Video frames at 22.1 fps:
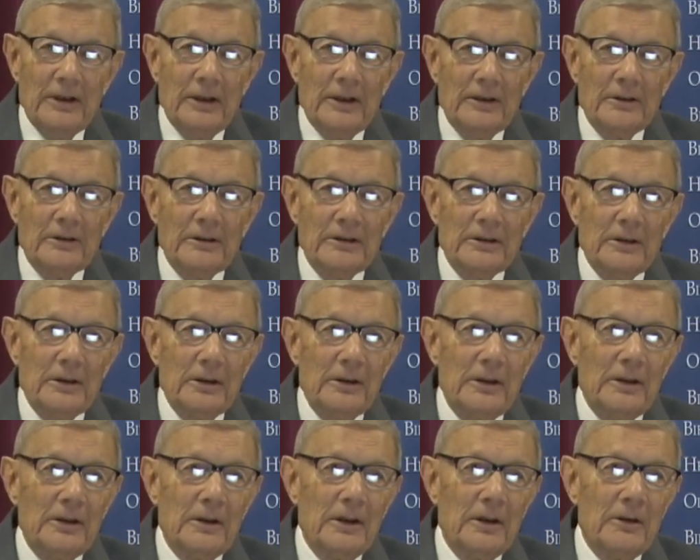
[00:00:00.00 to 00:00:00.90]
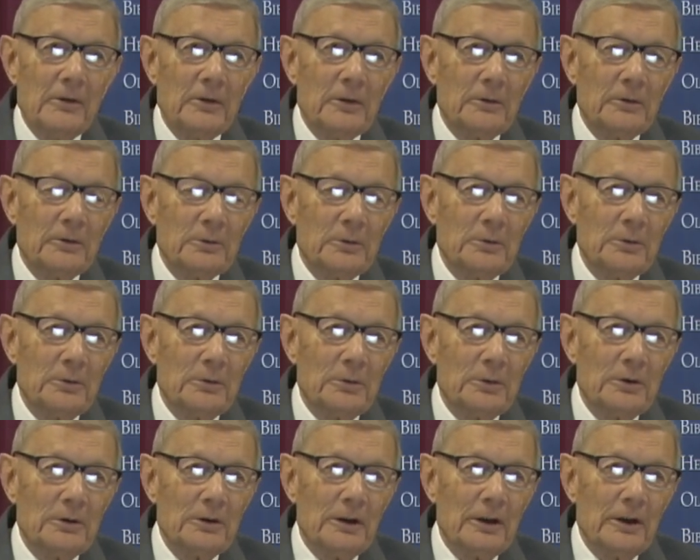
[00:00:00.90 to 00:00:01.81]
oh,
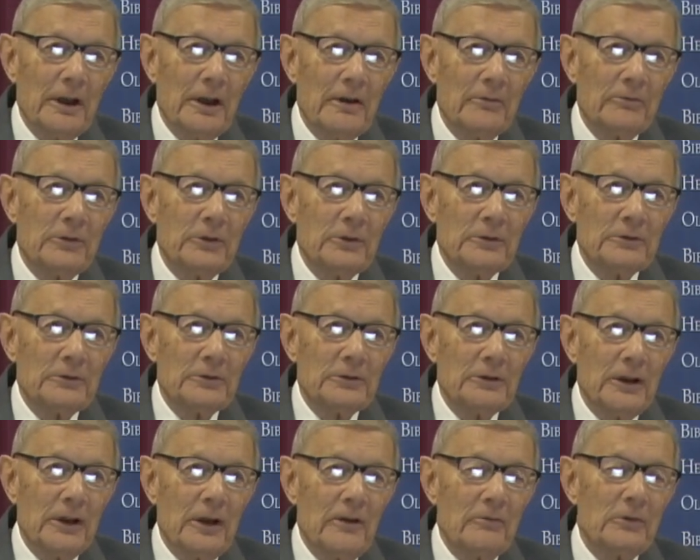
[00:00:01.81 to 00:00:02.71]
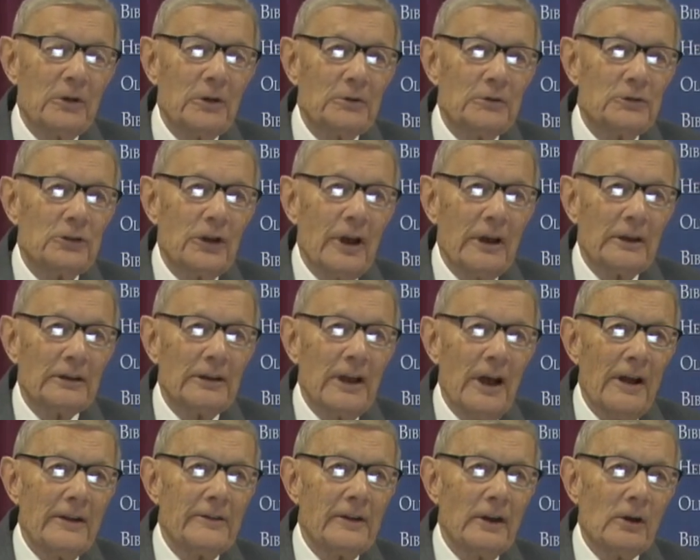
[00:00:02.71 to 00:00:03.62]
uh, have, you, have you
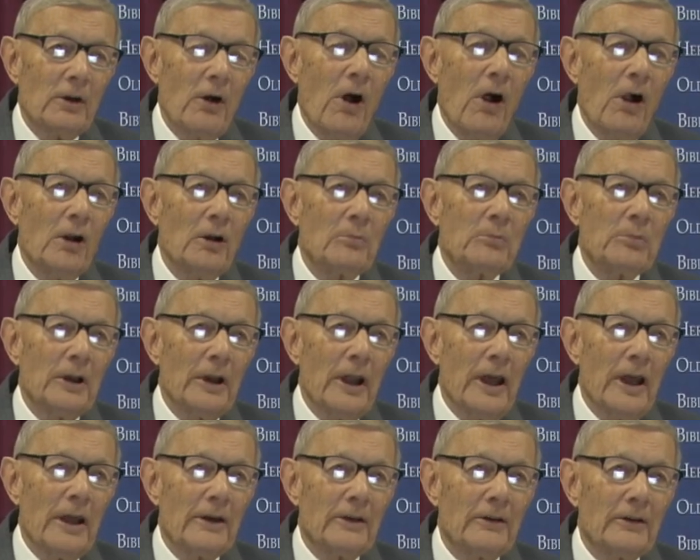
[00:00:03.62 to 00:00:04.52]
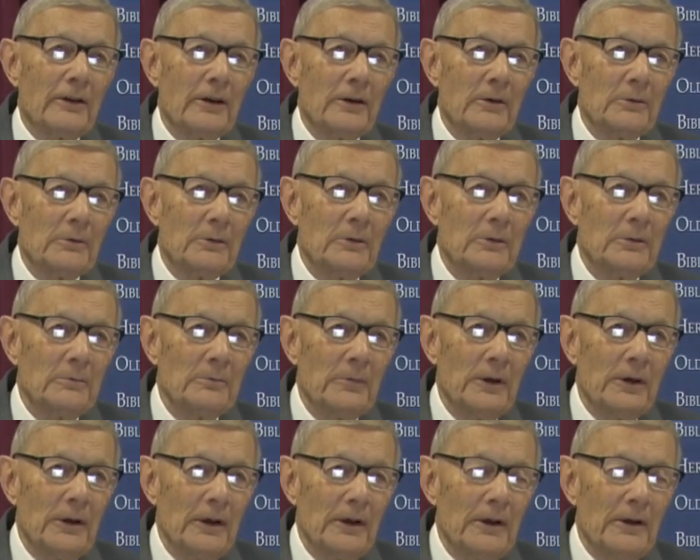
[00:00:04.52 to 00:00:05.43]
checked on the gallbladder in
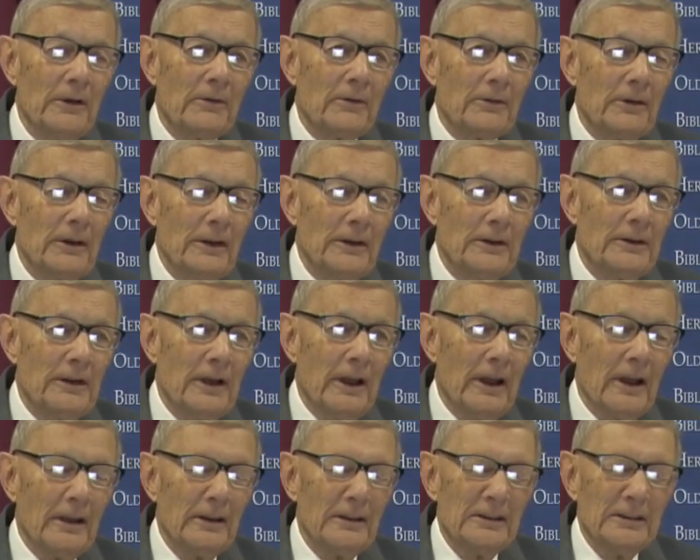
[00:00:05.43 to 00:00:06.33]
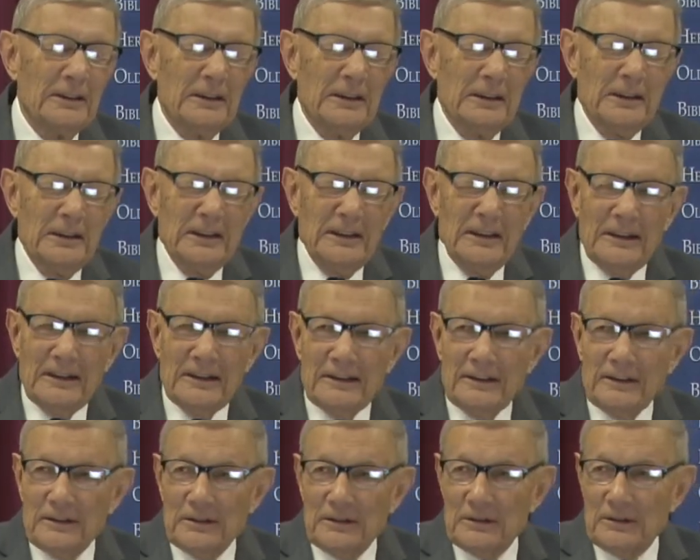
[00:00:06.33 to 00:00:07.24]
room 310?
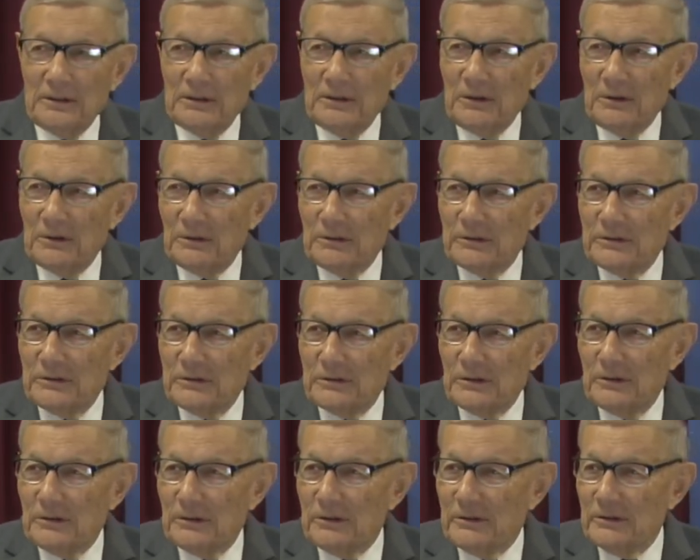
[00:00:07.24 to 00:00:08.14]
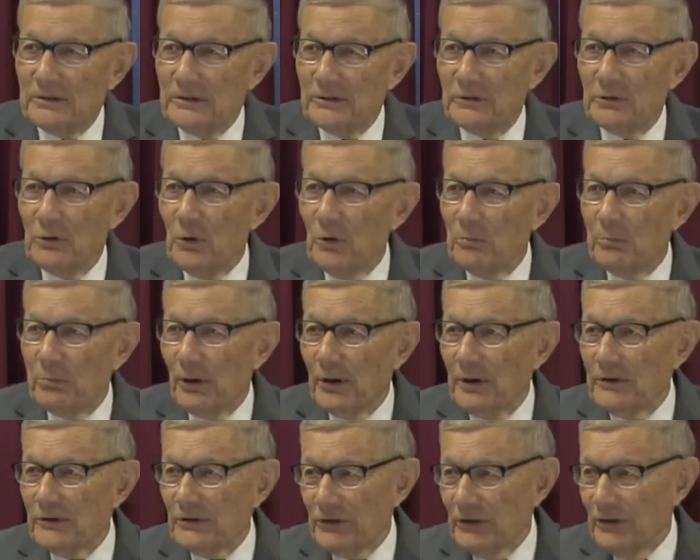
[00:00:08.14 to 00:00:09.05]
You, you know, as though there's no
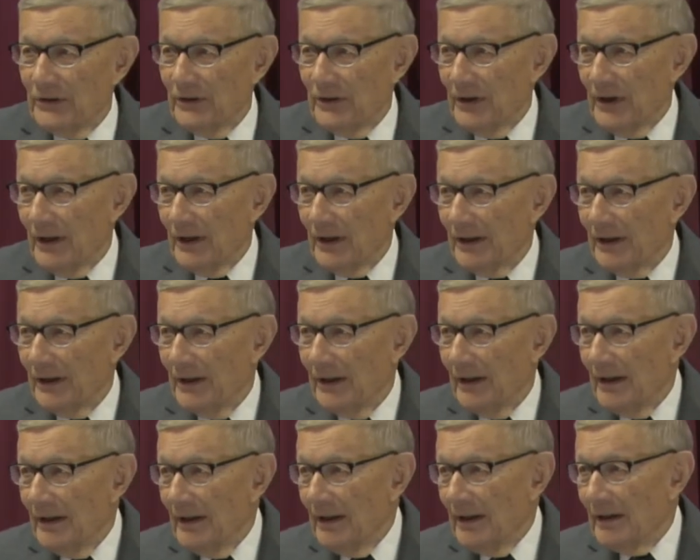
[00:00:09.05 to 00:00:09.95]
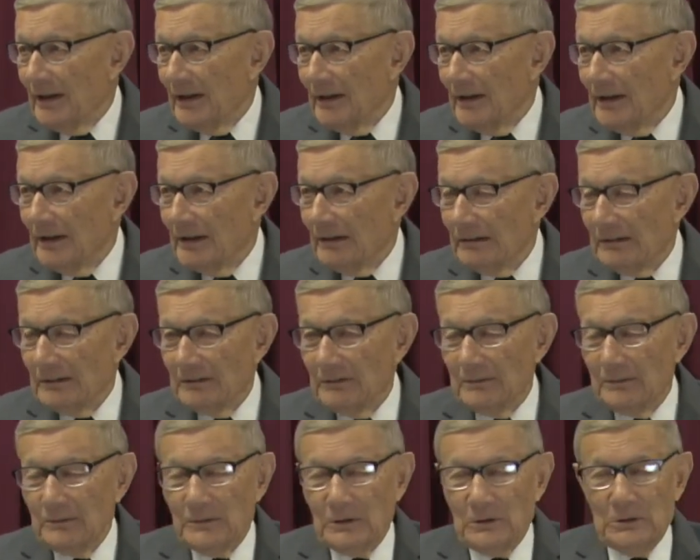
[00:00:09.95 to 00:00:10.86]
person there. Uh,
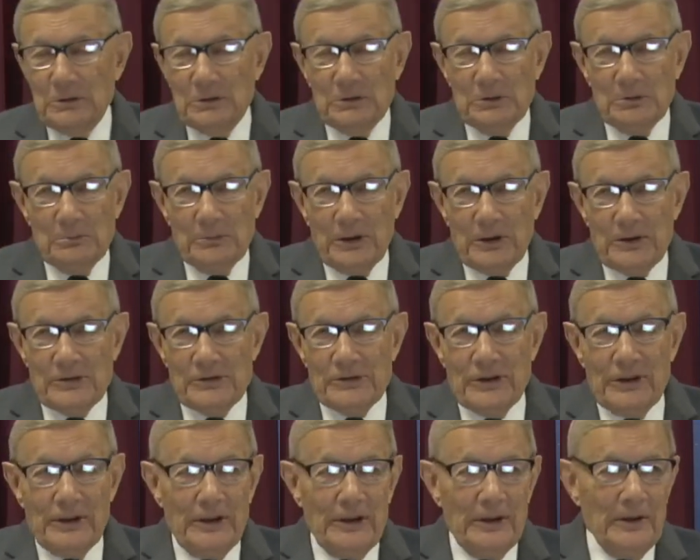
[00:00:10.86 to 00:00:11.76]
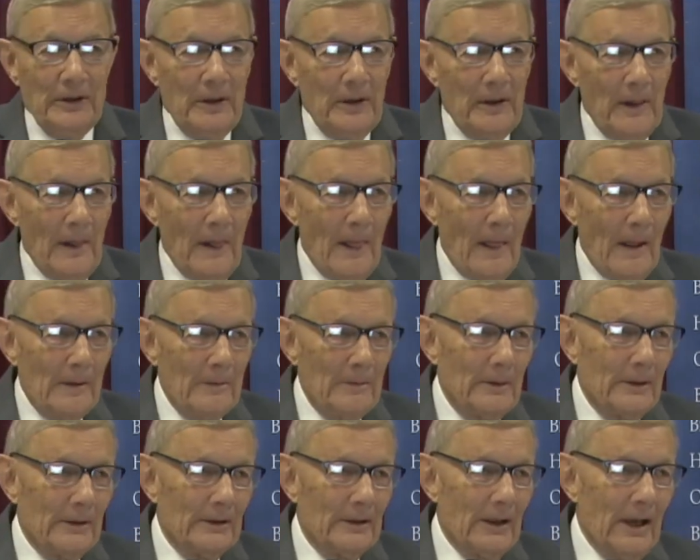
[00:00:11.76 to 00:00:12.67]
oh, mercy.
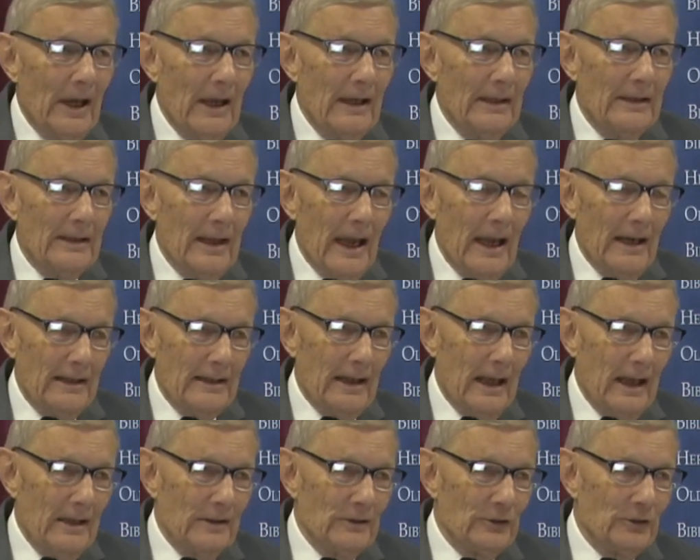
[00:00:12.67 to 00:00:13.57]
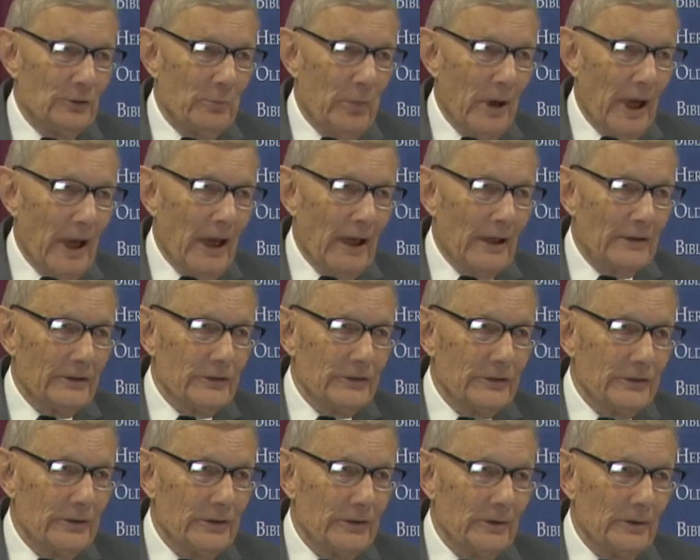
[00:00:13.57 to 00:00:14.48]
But that, that day is
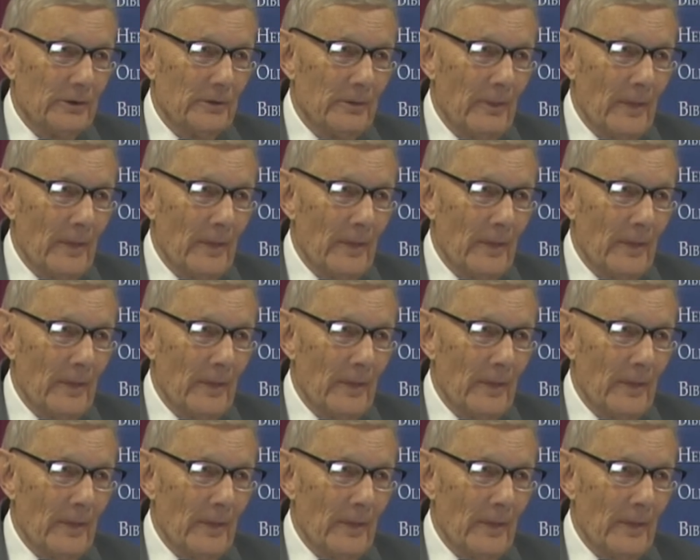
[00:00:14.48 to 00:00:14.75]
past